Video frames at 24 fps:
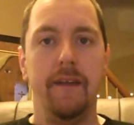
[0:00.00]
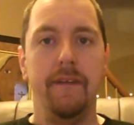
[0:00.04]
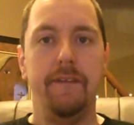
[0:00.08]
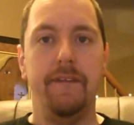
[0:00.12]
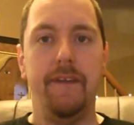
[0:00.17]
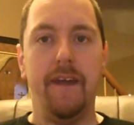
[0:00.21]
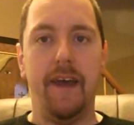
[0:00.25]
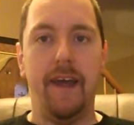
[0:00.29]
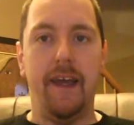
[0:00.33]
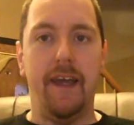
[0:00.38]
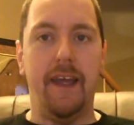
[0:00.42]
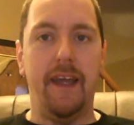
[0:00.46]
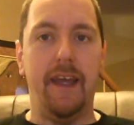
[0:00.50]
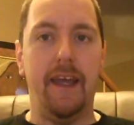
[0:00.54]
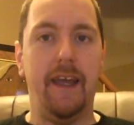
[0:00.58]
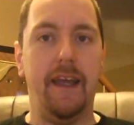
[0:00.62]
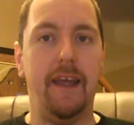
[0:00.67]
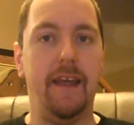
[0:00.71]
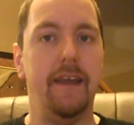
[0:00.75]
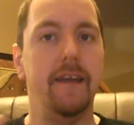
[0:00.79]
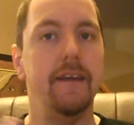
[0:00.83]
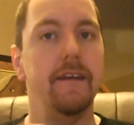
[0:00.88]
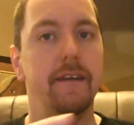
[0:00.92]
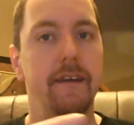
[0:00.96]
at
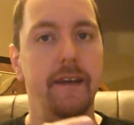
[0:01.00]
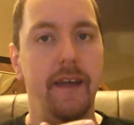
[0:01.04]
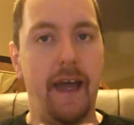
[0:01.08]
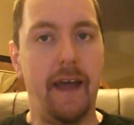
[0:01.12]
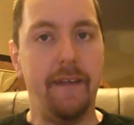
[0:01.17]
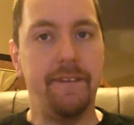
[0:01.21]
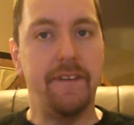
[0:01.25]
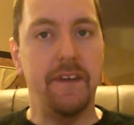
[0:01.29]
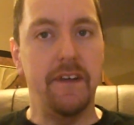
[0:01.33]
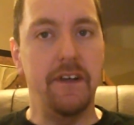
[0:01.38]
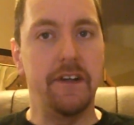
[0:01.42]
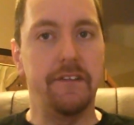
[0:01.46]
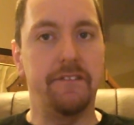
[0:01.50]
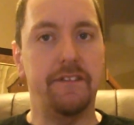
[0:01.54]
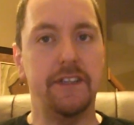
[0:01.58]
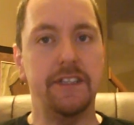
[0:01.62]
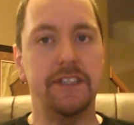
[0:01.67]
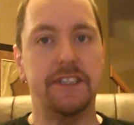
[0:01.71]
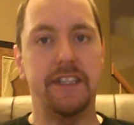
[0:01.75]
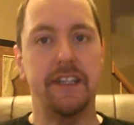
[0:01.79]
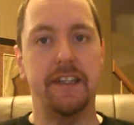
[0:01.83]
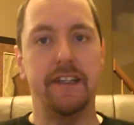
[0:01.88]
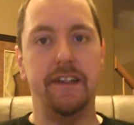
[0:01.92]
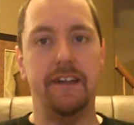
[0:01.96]
the
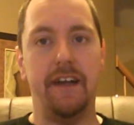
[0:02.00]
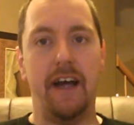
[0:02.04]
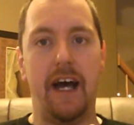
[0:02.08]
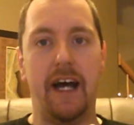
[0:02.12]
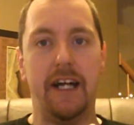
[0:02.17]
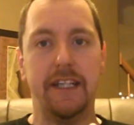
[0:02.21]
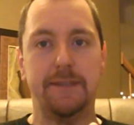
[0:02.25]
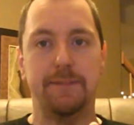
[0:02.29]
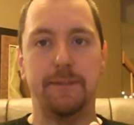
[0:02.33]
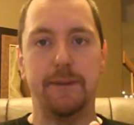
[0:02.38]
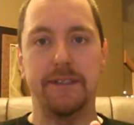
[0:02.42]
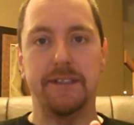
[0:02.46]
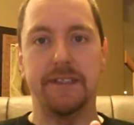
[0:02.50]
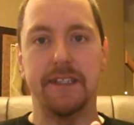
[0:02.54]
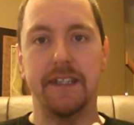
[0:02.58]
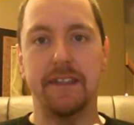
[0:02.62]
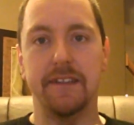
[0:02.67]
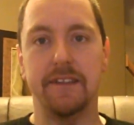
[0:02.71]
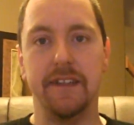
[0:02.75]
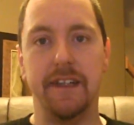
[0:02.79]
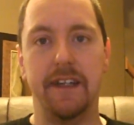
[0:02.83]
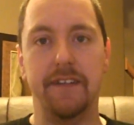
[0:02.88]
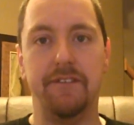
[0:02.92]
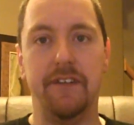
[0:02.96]
University Hospitals in
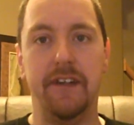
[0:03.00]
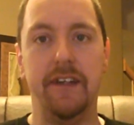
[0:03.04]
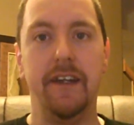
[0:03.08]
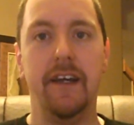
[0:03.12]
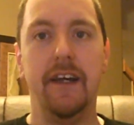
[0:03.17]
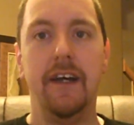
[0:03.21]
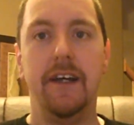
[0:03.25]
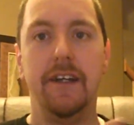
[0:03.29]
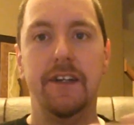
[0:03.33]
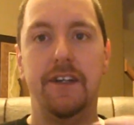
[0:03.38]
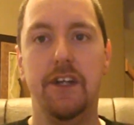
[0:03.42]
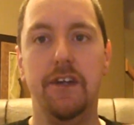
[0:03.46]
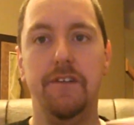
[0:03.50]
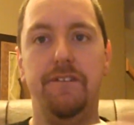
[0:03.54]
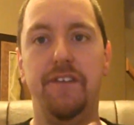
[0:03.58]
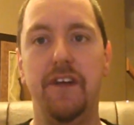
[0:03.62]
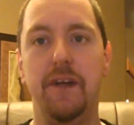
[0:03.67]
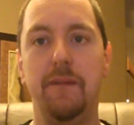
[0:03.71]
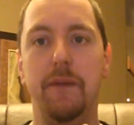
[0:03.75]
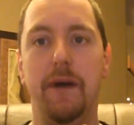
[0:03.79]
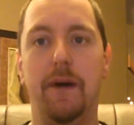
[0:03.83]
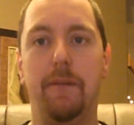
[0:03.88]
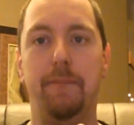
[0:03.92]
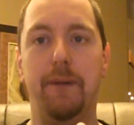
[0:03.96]
Cleveland, 2
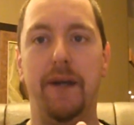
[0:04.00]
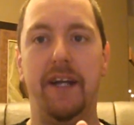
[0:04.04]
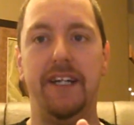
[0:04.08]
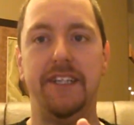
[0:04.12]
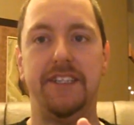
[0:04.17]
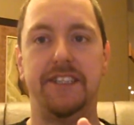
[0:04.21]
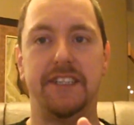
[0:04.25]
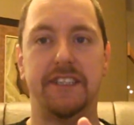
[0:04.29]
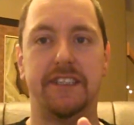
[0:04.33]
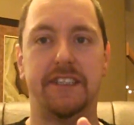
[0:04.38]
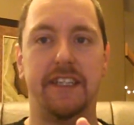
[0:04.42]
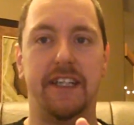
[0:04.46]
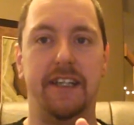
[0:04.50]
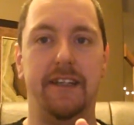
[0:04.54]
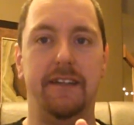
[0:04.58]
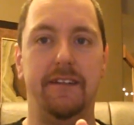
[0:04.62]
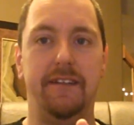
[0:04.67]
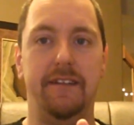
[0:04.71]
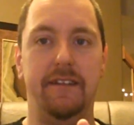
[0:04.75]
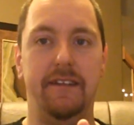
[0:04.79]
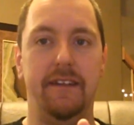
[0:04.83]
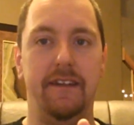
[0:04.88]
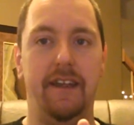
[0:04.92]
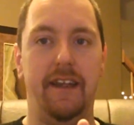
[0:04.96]
female patients
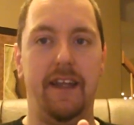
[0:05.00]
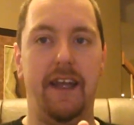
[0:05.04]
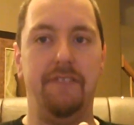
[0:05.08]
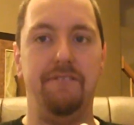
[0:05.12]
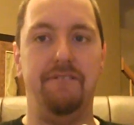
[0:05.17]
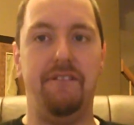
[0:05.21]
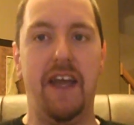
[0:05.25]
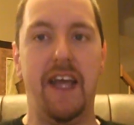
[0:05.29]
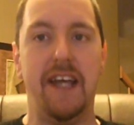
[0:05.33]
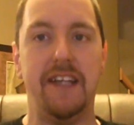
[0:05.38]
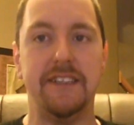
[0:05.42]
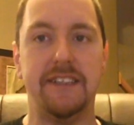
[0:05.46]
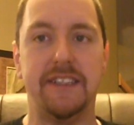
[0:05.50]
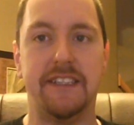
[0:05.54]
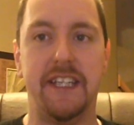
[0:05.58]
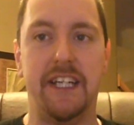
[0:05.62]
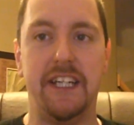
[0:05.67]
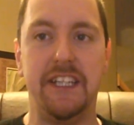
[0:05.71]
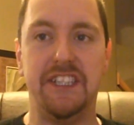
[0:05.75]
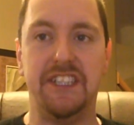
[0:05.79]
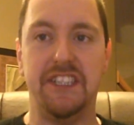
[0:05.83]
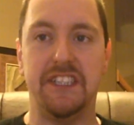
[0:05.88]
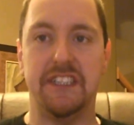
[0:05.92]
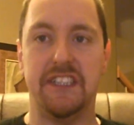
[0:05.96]
in advanced
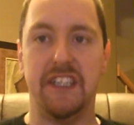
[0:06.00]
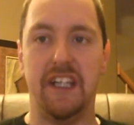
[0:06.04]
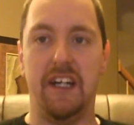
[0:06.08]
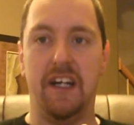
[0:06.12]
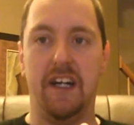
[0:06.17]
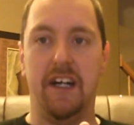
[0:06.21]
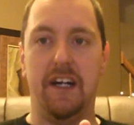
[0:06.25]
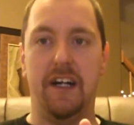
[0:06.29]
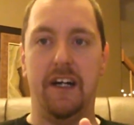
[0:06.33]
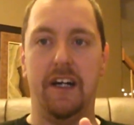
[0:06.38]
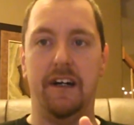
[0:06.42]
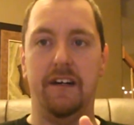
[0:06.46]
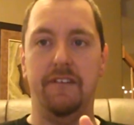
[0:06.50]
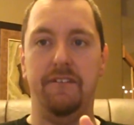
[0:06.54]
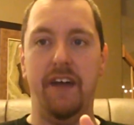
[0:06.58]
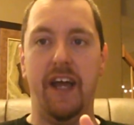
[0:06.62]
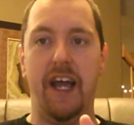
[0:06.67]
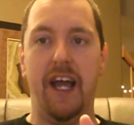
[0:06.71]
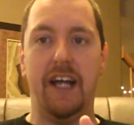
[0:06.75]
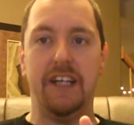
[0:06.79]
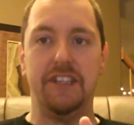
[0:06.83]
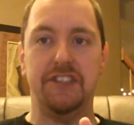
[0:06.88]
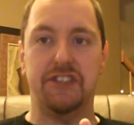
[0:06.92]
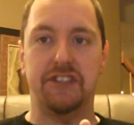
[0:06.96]
stages
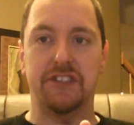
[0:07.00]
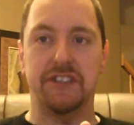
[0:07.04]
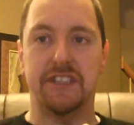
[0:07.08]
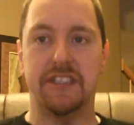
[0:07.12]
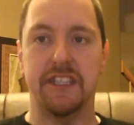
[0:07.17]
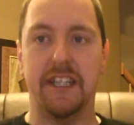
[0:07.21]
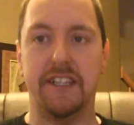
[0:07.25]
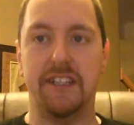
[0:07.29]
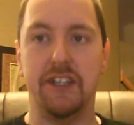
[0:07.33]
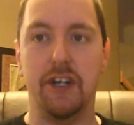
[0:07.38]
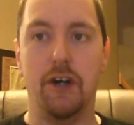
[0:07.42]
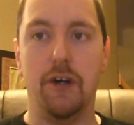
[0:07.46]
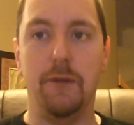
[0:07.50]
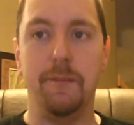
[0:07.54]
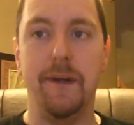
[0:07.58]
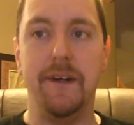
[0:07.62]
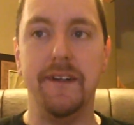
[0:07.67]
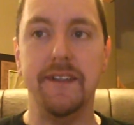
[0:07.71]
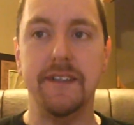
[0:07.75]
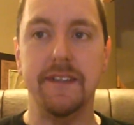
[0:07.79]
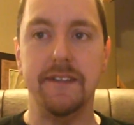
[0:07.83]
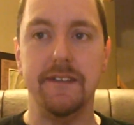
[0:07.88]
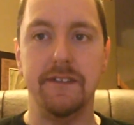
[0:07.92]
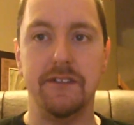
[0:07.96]
of
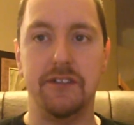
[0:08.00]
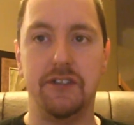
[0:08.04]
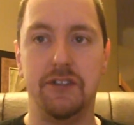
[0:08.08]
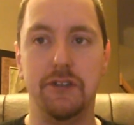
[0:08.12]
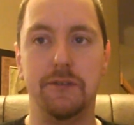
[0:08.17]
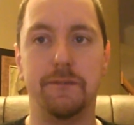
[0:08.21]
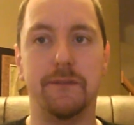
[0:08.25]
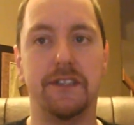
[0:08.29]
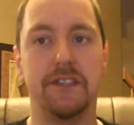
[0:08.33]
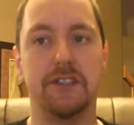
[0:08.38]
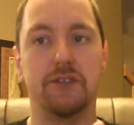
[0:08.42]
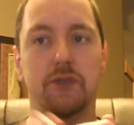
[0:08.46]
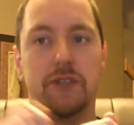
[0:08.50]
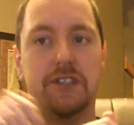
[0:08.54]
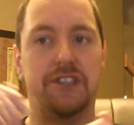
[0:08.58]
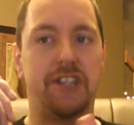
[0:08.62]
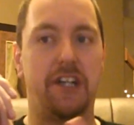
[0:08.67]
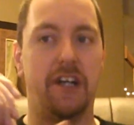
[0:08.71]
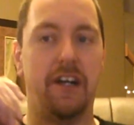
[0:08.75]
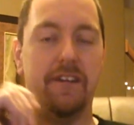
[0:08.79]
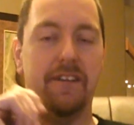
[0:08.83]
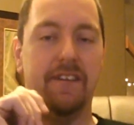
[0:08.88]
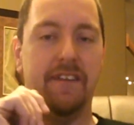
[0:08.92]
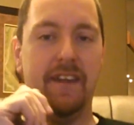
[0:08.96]
astrocytoma tumors, which
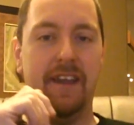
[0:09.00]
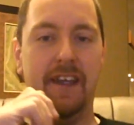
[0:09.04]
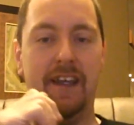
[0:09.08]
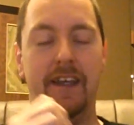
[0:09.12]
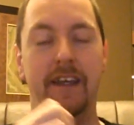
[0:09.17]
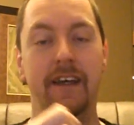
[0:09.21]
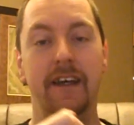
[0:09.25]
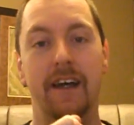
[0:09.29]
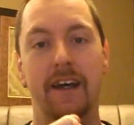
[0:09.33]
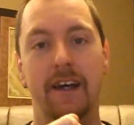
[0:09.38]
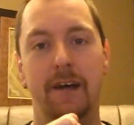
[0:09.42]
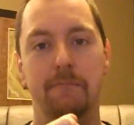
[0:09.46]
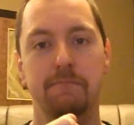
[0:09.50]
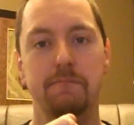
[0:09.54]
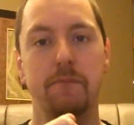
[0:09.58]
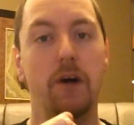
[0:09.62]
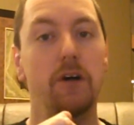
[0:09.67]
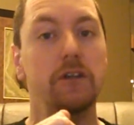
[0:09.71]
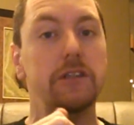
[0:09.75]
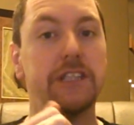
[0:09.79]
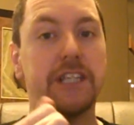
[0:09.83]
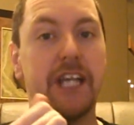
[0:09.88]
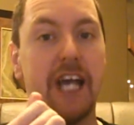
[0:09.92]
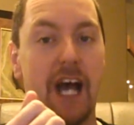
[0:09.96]
are the
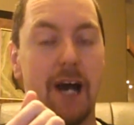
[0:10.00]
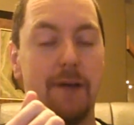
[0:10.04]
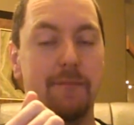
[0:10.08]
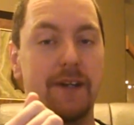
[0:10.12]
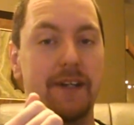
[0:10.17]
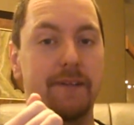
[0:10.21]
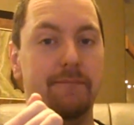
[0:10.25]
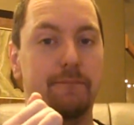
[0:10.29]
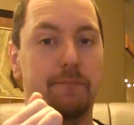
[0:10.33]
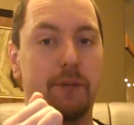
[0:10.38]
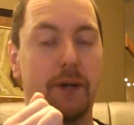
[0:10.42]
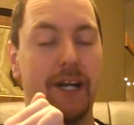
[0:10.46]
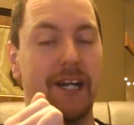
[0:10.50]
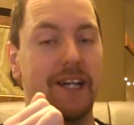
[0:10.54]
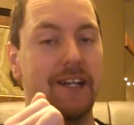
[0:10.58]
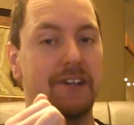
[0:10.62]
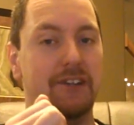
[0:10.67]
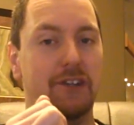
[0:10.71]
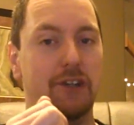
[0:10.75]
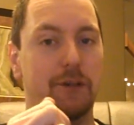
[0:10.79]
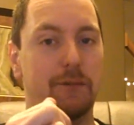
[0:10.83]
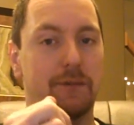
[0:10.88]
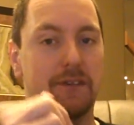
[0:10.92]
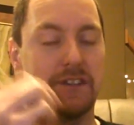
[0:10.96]
most common
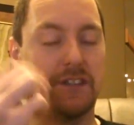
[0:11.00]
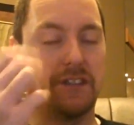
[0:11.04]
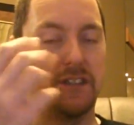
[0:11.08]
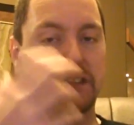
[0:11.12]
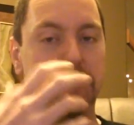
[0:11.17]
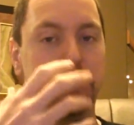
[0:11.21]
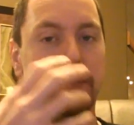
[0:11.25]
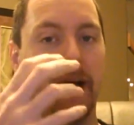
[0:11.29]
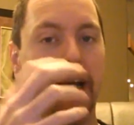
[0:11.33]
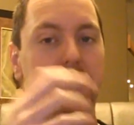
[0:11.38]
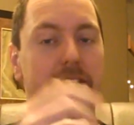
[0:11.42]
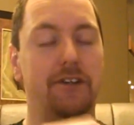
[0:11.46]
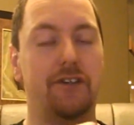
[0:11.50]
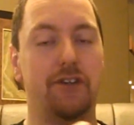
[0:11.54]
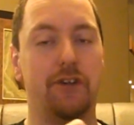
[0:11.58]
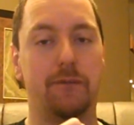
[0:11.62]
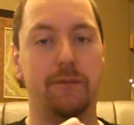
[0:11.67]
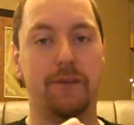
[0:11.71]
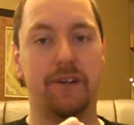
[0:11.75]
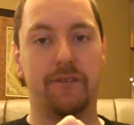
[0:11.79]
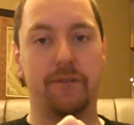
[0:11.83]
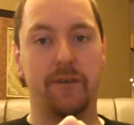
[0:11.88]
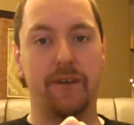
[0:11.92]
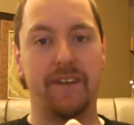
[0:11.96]
brain tumor or spine
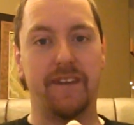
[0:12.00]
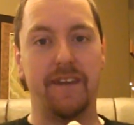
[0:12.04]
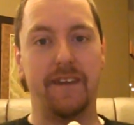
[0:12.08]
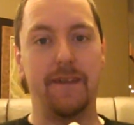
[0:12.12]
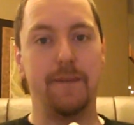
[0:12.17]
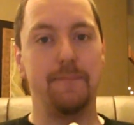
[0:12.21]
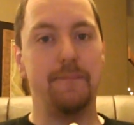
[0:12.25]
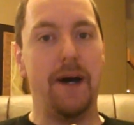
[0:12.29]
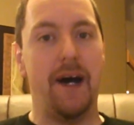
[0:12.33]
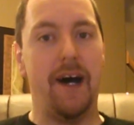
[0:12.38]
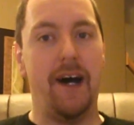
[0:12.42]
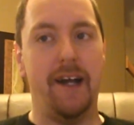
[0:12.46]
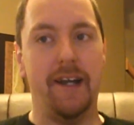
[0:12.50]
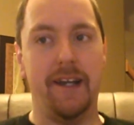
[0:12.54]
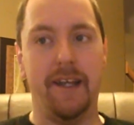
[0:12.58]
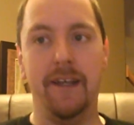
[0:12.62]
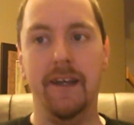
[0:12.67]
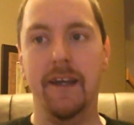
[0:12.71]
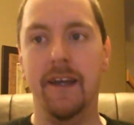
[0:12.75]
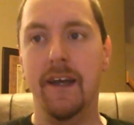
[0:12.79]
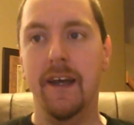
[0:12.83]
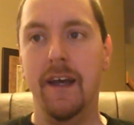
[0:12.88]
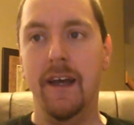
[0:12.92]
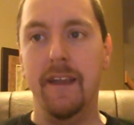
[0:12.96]
tumor within the
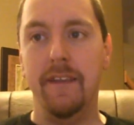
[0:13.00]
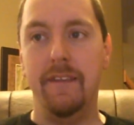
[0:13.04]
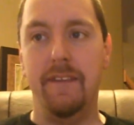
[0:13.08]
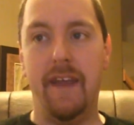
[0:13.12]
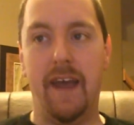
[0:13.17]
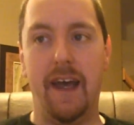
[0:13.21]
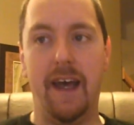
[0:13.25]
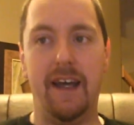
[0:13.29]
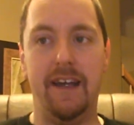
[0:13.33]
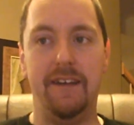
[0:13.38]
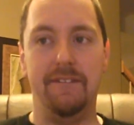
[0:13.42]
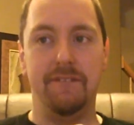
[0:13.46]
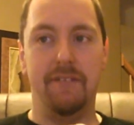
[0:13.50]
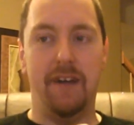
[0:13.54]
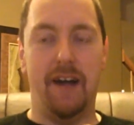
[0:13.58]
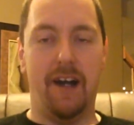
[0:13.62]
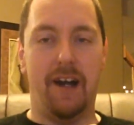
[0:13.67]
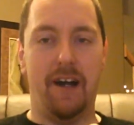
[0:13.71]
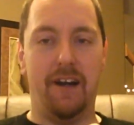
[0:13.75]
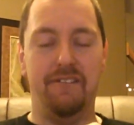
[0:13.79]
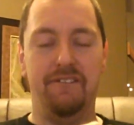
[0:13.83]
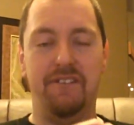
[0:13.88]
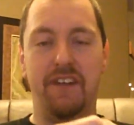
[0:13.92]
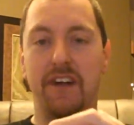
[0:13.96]
body that
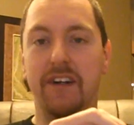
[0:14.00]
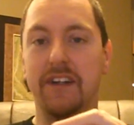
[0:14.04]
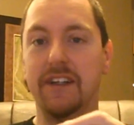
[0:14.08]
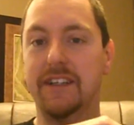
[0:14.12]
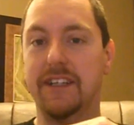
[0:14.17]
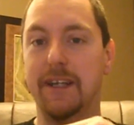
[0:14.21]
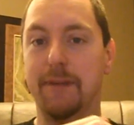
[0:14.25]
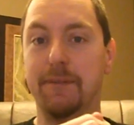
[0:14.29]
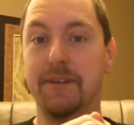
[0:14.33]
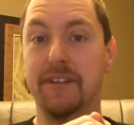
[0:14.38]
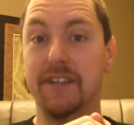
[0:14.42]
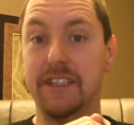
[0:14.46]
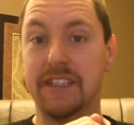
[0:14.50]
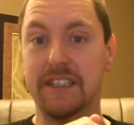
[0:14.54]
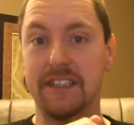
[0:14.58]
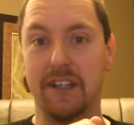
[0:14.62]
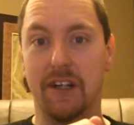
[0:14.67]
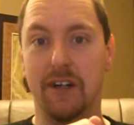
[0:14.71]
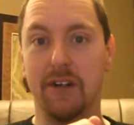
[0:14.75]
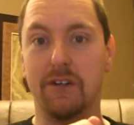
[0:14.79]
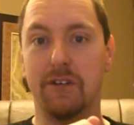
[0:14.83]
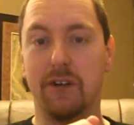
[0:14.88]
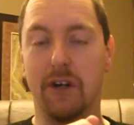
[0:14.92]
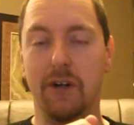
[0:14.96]
are very typically
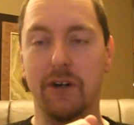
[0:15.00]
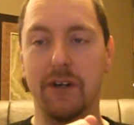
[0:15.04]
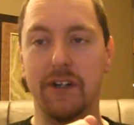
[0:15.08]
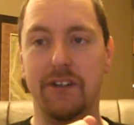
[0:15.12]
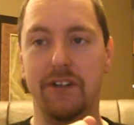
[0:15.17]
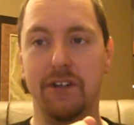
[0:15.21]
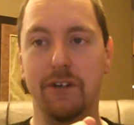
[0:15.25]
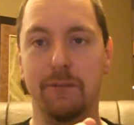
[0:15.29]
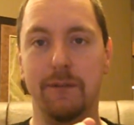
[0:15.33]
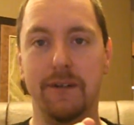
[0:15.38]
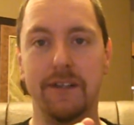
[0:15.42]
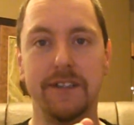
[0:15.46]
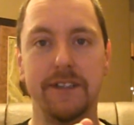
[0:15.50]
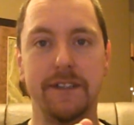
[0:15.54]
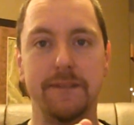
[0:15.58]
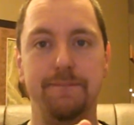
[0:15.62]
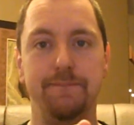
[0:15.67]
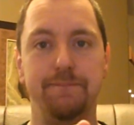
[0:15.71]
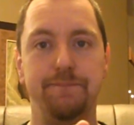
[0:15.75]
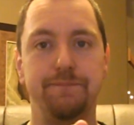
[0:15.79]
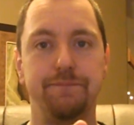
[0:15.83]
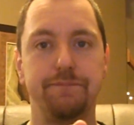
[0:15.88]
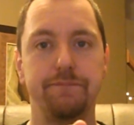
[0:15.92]
slow-growing tumors.